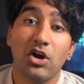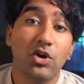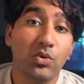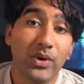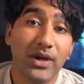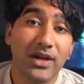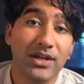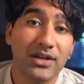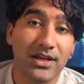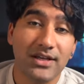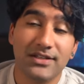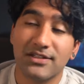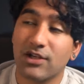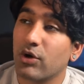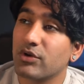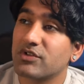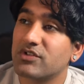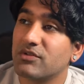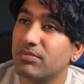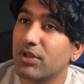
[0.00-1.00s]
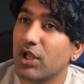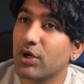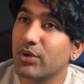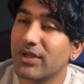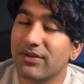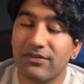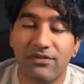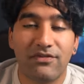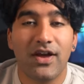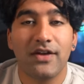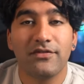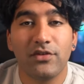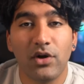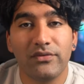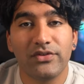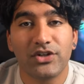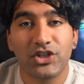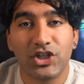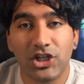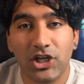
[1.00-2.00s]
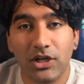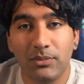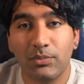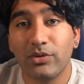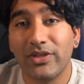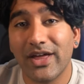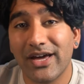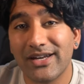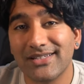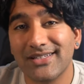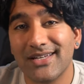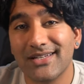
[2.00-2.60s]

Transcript: No wind is going to blow in favor of a ship without a